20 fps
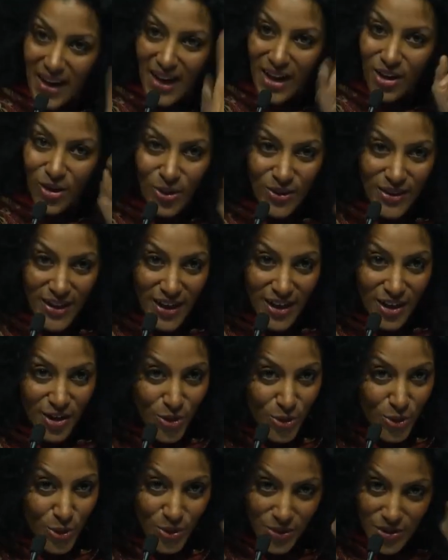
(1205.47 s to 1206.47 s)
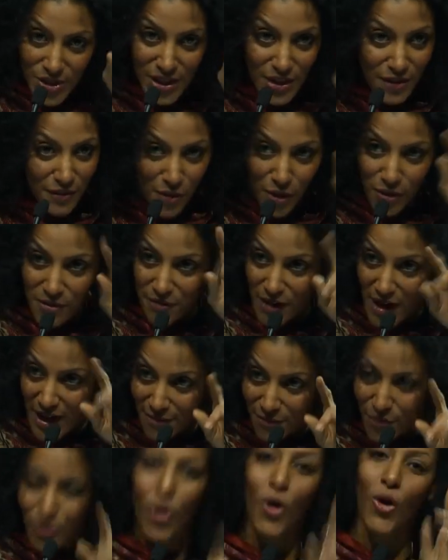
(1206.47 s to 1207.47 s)
Hello there, you 3, 4,
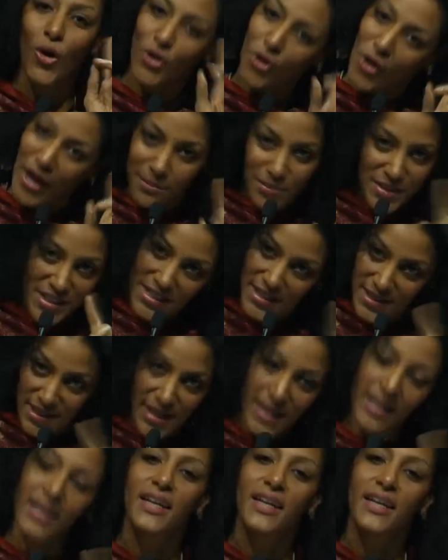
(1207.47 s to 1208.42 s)
5. No, I'm teasing.